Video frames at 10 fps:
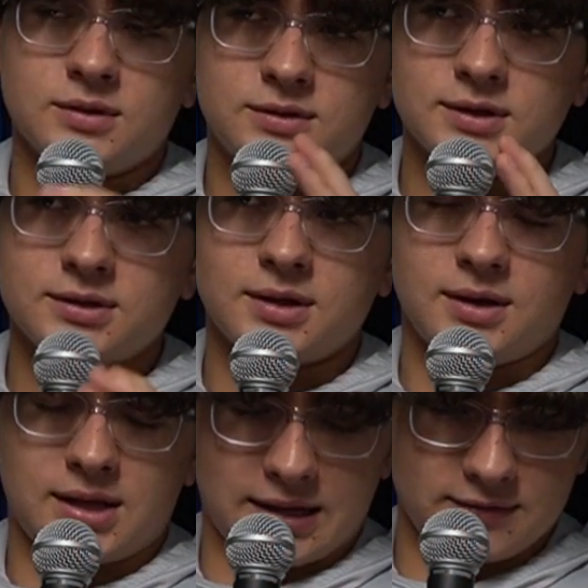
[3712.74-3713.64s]
Do you think
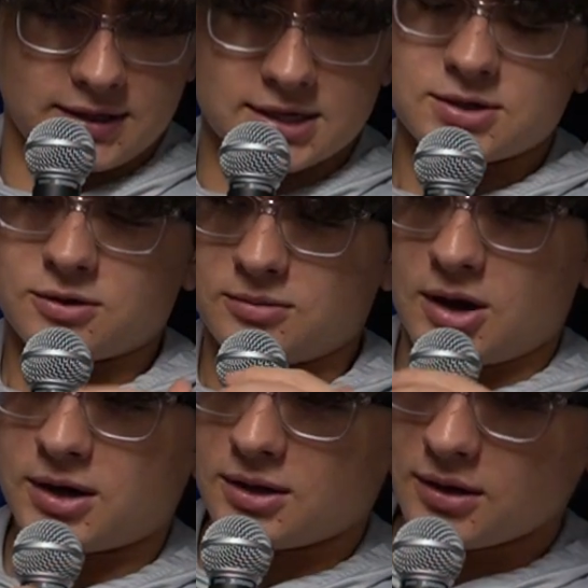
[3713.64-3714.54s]
that having an internal
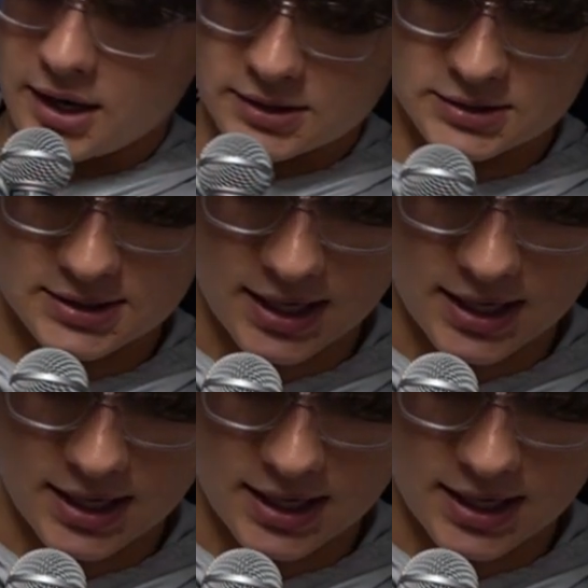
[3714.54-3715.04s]
monologue and just